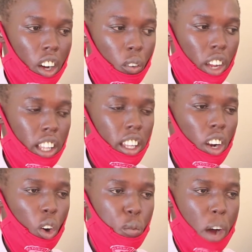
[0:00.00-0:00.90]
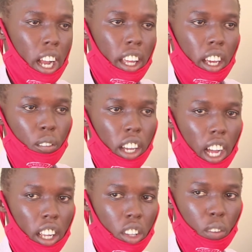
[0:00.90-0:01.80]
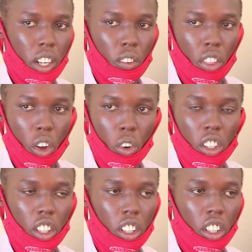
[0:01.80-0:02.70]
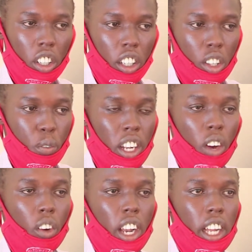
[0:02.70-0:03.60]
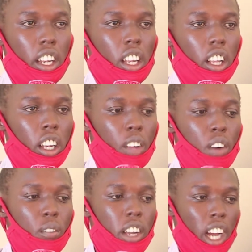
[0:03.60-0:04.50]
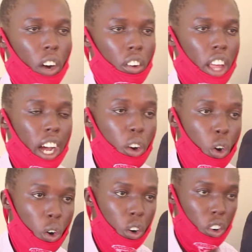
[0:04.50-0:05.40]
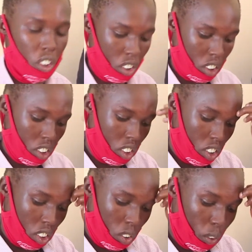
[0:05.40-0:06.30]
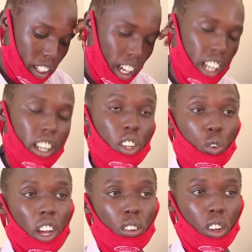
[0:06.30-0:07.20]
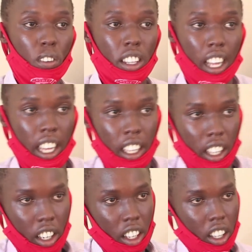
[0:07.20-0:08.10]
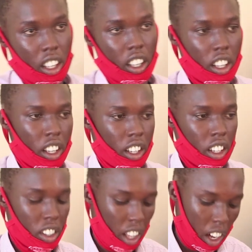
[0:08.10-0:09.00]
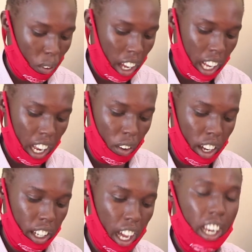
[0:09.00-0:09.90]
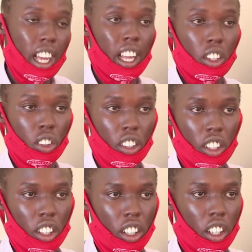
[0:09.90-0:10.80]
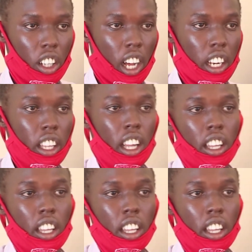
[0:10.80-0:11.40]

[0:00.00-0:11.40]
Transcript: We are still compiling a bigger list, but we thought it's better we let the public out there know which candidates we have so far selected. Yes, we had our internal elections, and these are